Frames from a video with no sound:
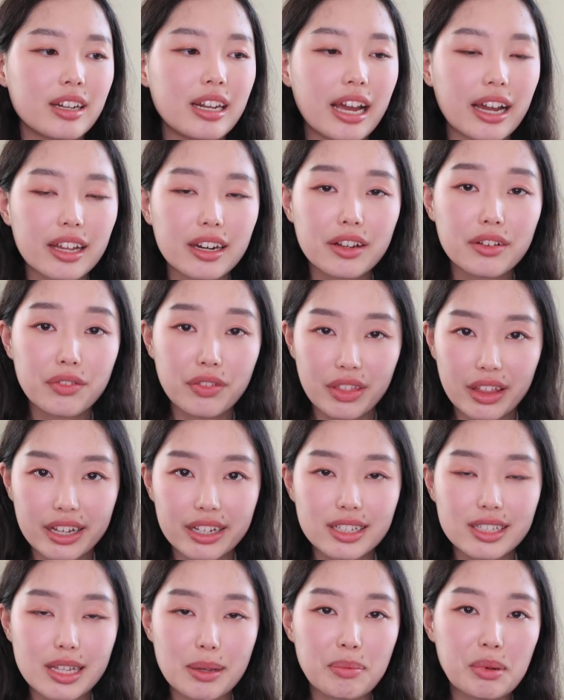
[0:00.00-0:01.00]
the next negative
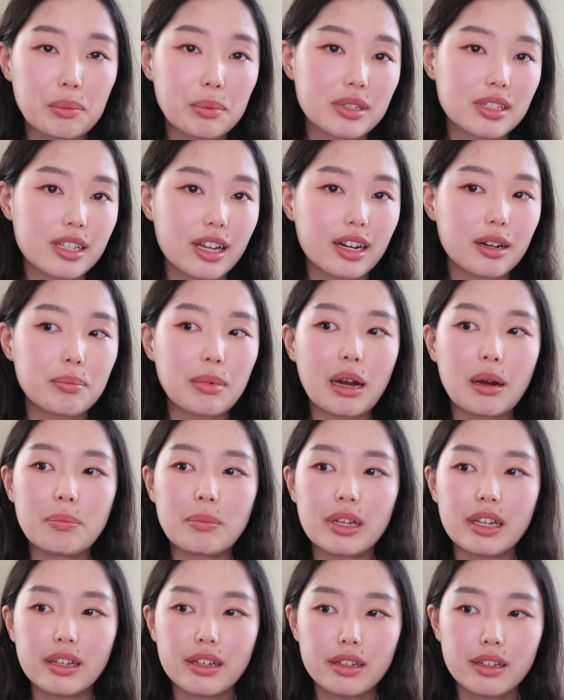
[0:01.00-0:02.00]
things that people said about
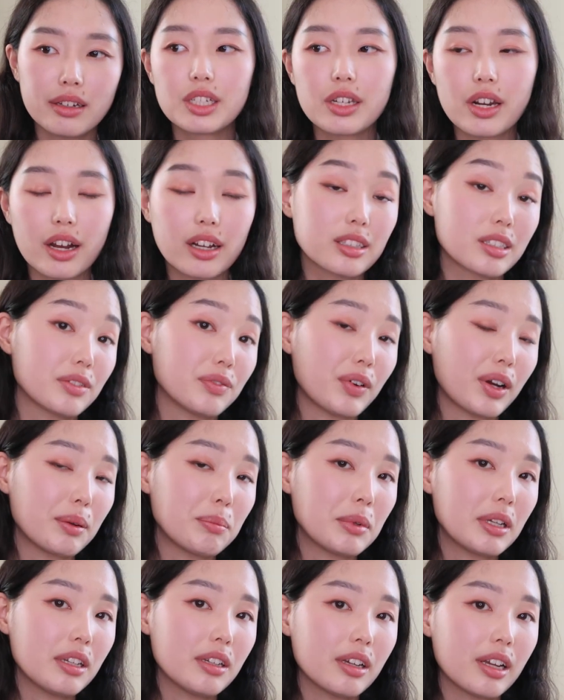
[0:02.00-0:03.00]
me did not
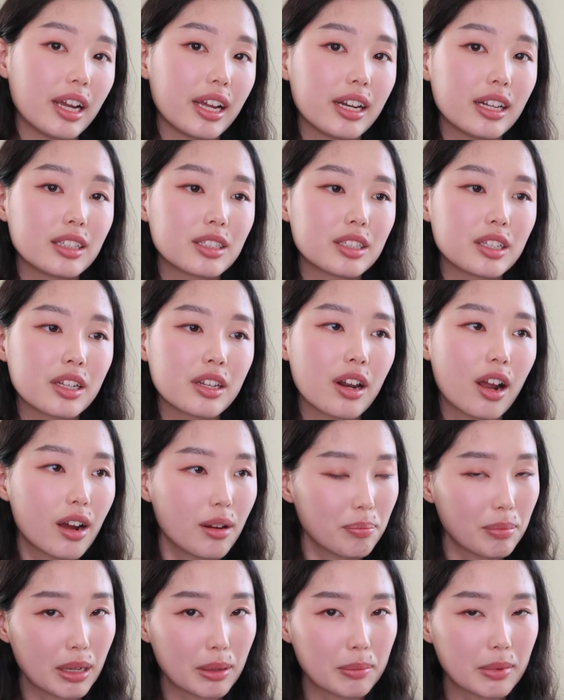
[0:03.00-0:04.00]
define me, and it did
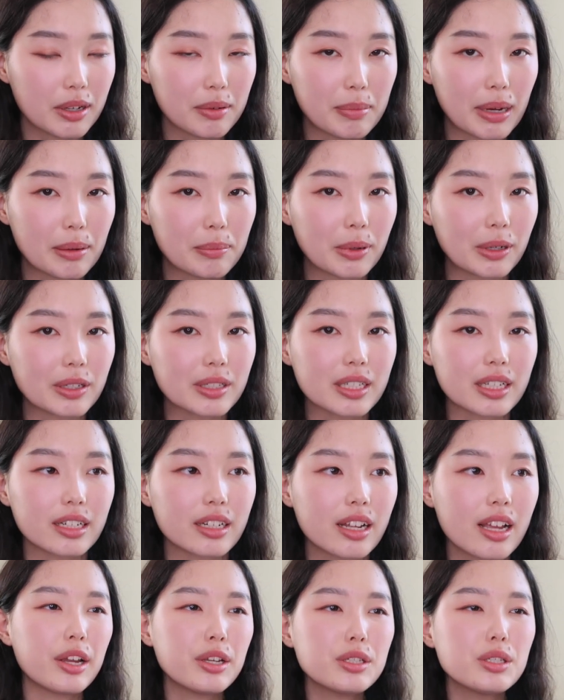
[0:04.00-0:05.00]
not make me a bad
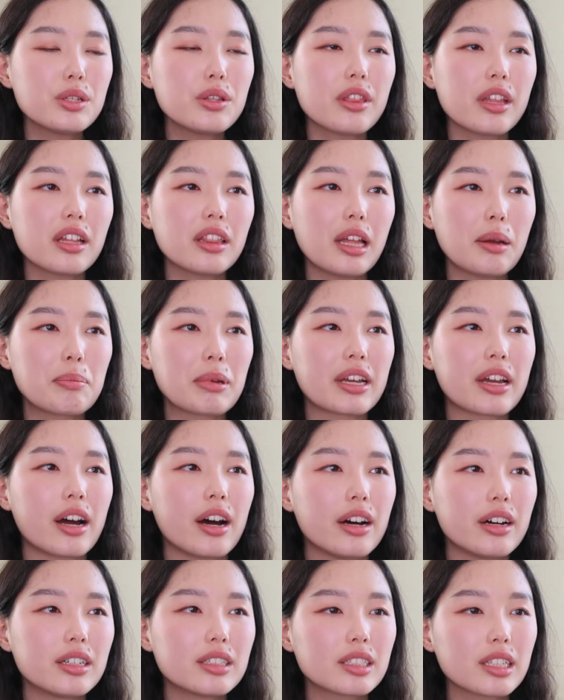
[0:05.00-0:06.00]
person. I used to think that
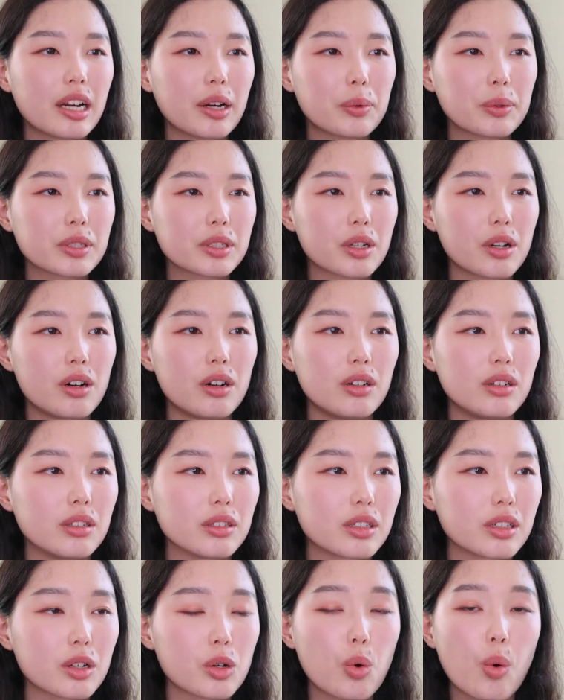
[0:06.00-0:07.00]
because I was
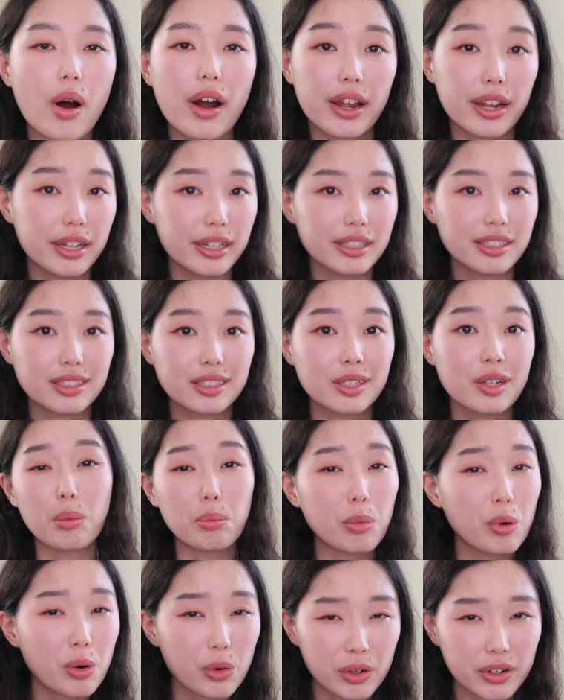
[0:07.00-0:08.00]
called quiet or
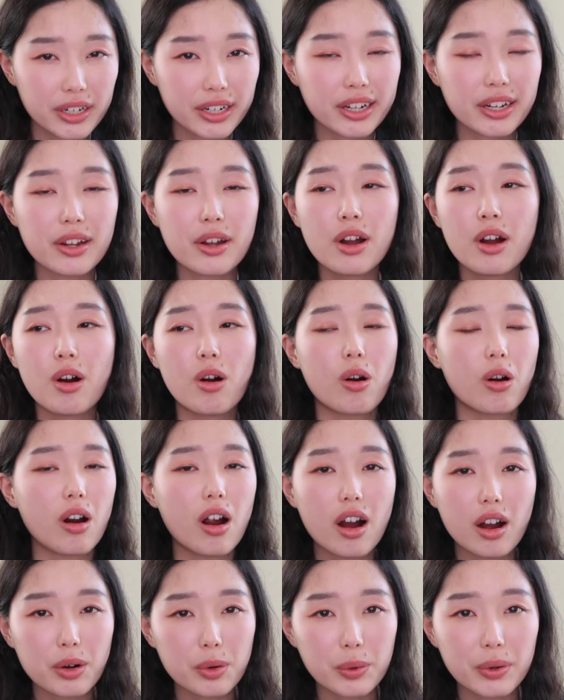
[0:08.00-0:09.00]
boring or
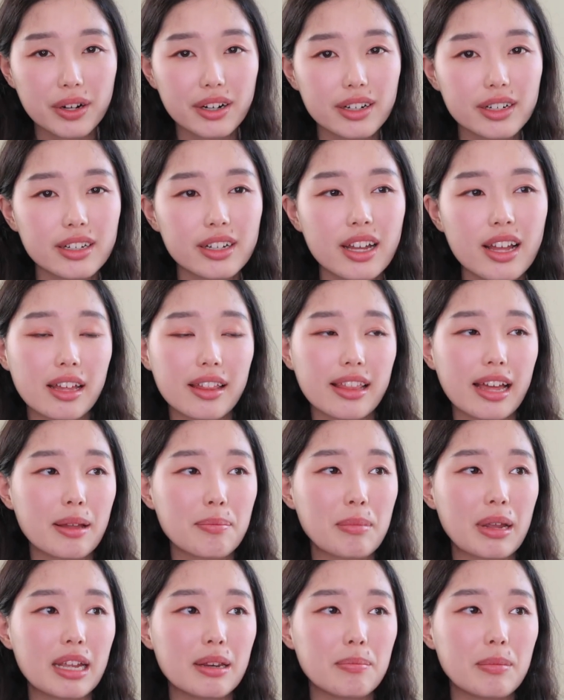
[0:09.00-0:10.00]
awkward, that
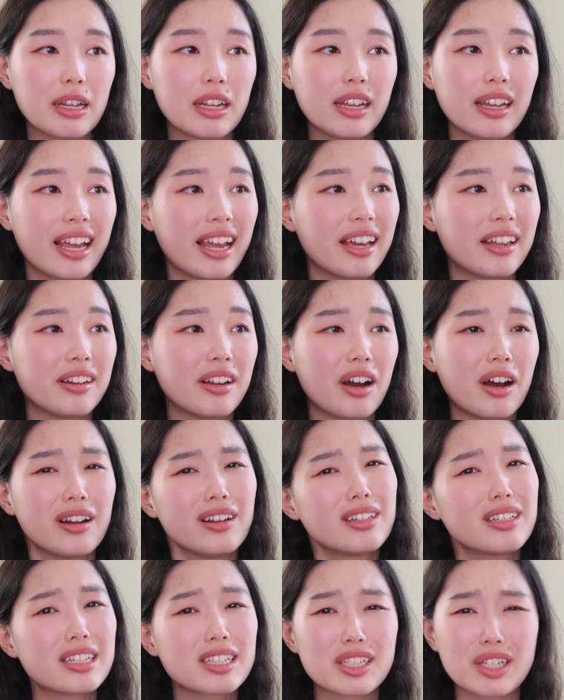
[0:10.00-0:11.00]
that made me an
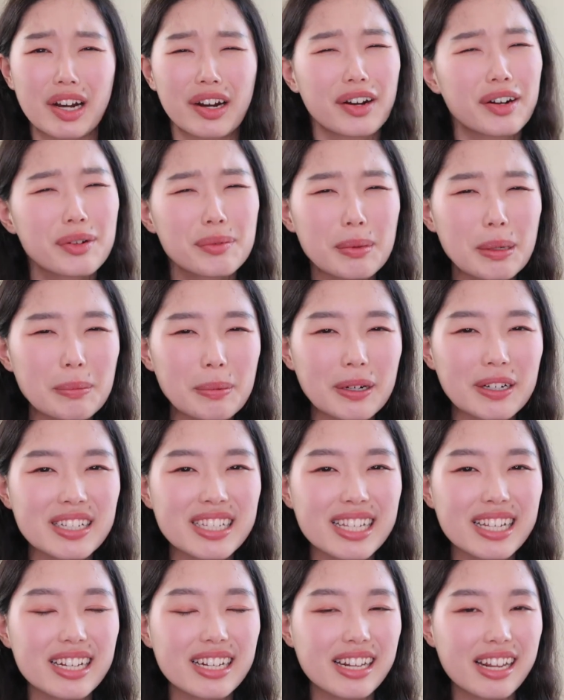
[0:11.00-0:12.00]
undesirable
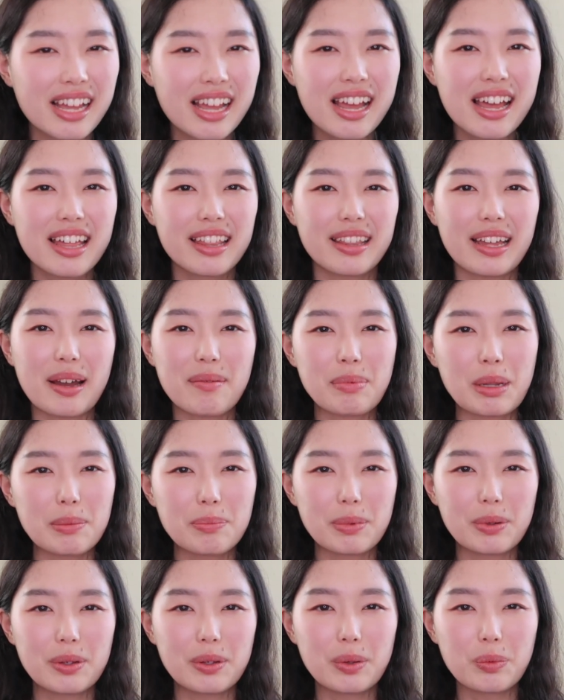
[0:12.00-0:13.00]
person, that
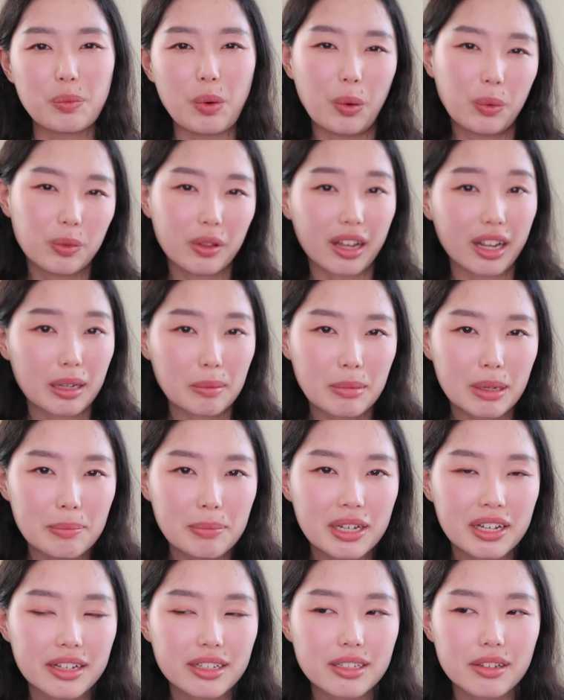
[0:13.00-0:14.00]
people won't like me
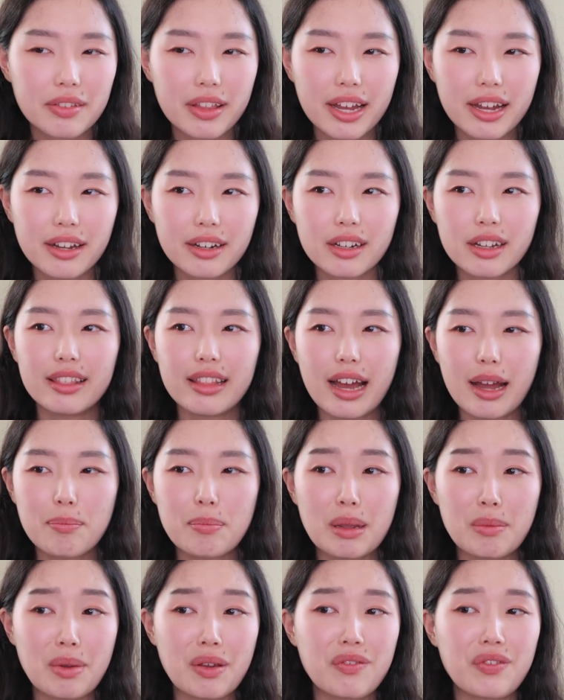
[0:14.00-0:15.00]
because of that. And
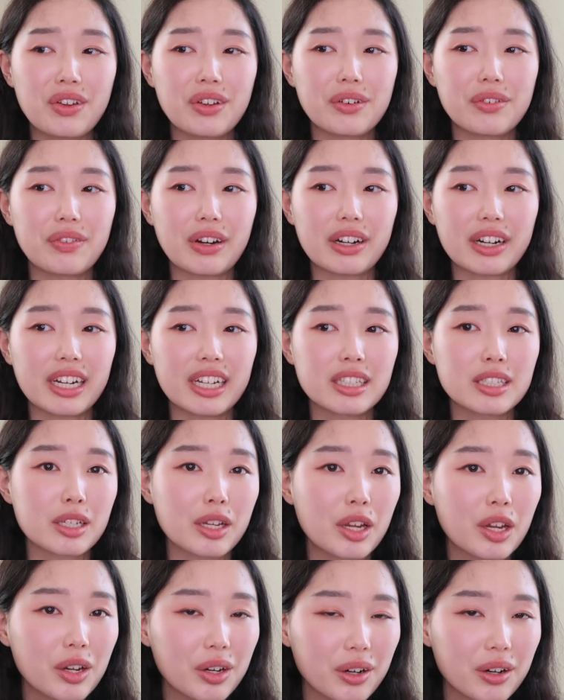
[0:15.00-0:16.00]
that made me feel very
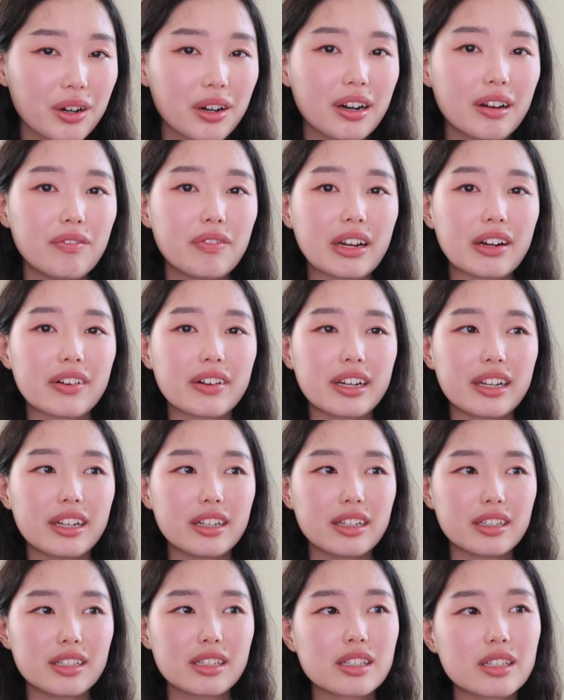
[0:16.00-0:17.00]
insecure and
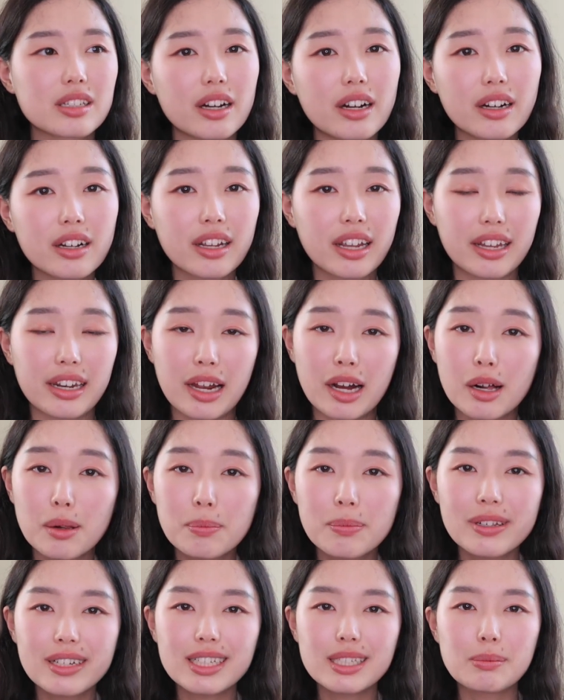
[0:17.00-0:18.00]
very stuck and
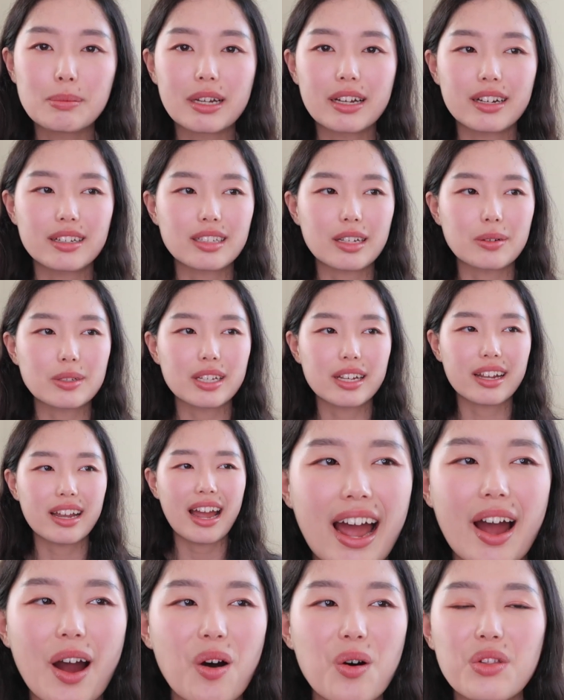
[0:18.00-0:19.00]
helpless, because I was like,
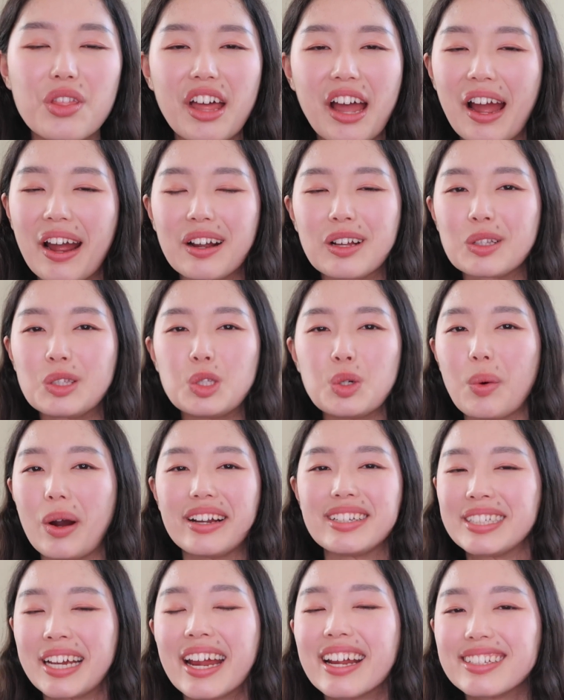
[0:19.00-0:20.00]
how the heck do
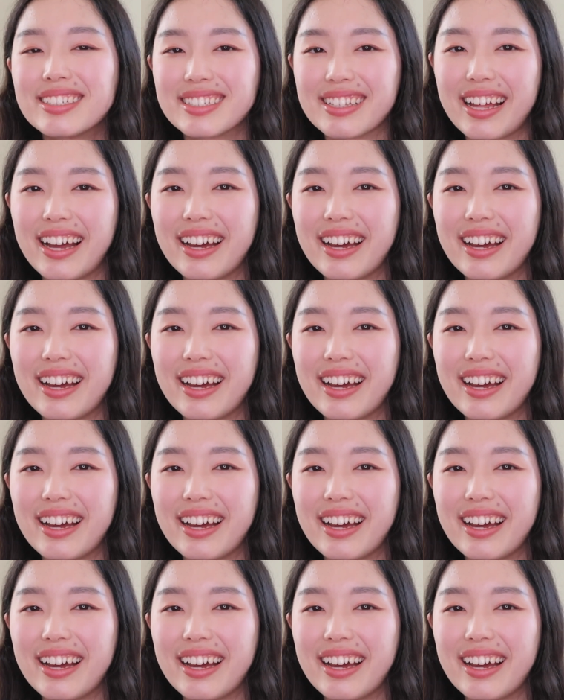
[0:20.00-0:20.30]
I change